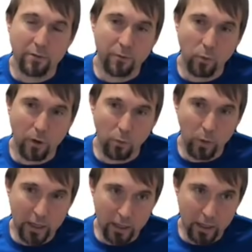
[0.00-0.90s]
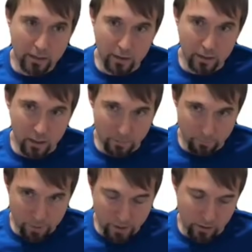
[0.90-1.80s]
if we as a
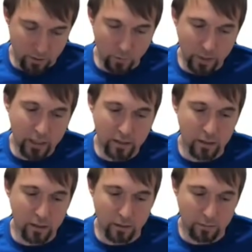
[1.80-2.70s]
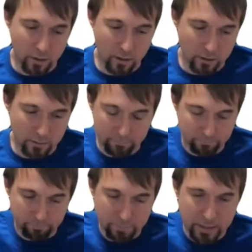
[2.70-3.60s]
company or we as a
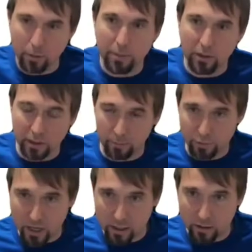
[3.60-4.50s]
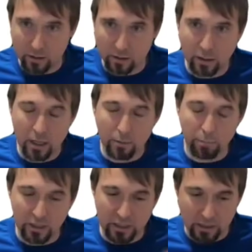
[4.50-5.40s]
people building a product
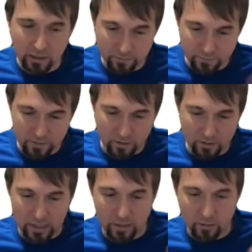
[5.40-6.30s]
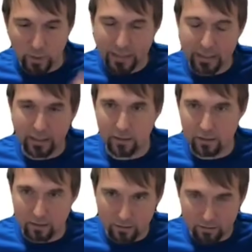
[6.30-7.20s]
believed that we
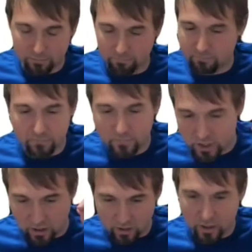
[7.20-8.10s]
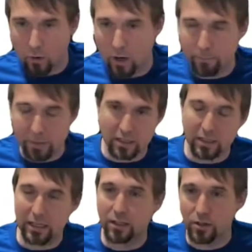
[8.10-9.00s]
needed to go up into
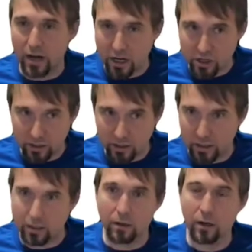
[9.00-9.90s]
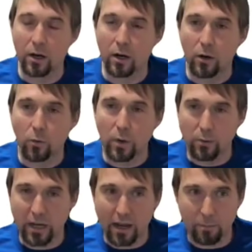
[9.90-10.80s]
the interaction layer, we
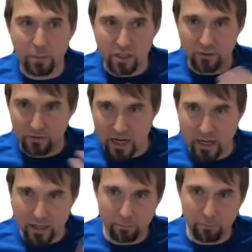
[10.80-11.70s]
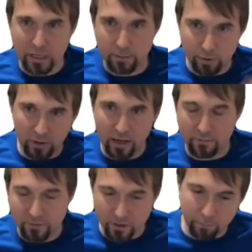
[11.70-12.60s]
would have a bunch of time, people,
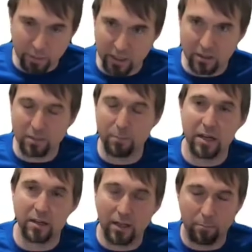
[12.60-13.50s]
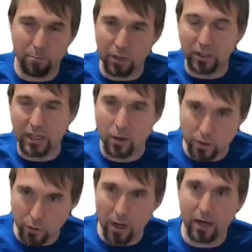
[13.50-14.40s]
effort being spent on building
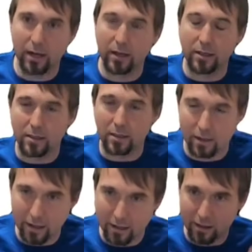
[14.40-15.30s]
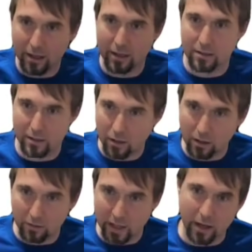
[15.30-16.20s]
out UIs and things and
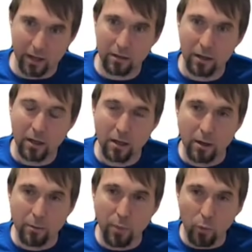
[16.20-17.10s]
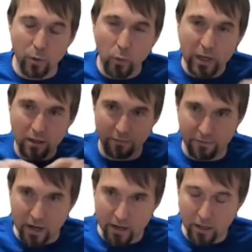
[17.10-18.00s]
all of that. But when we
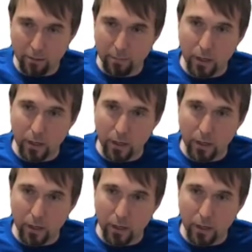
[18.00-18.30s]
define our